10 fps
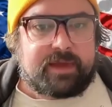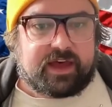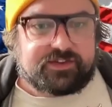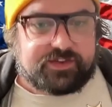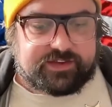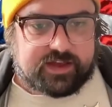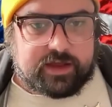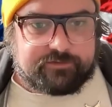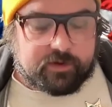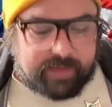because this
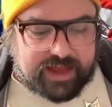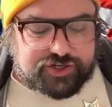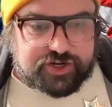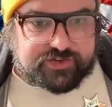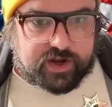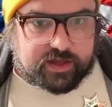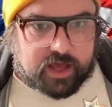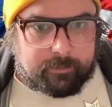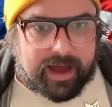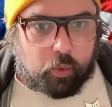information is going to
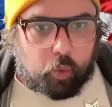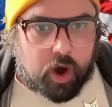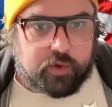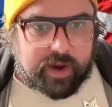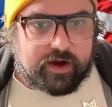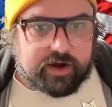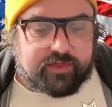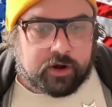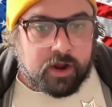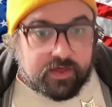come out one way or
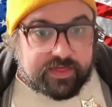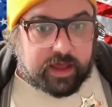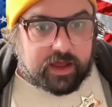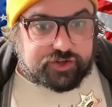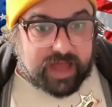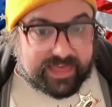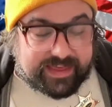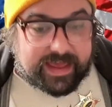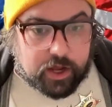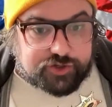another.
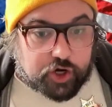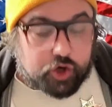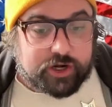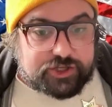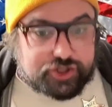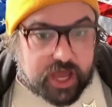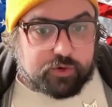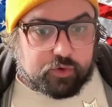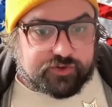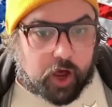The Attorney
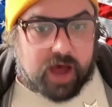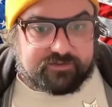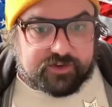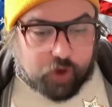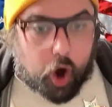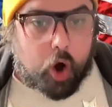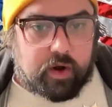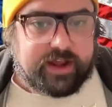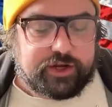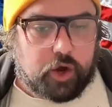General's office
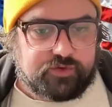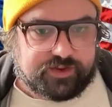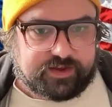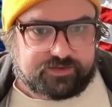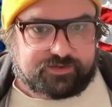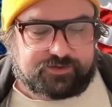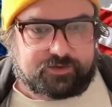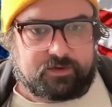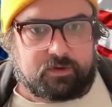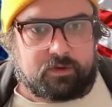already knows this.